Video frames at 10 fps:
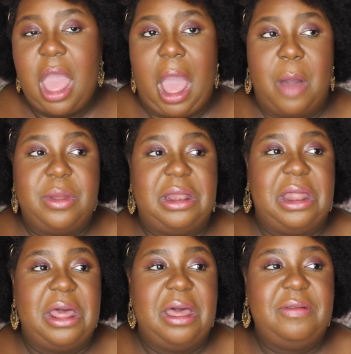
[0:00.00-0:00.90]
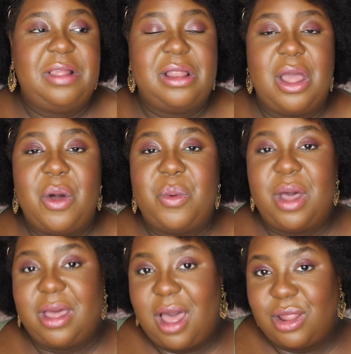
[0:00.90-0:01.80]
I would love to know
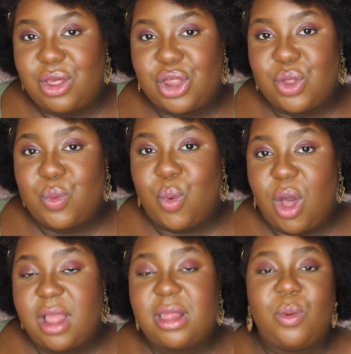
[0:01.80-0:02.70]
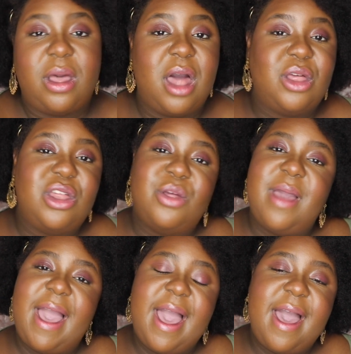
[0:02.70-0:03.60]
what colors you want, what colors you
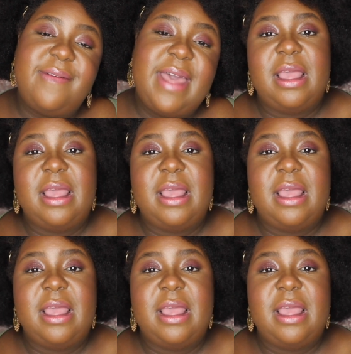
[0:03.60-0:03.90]
have.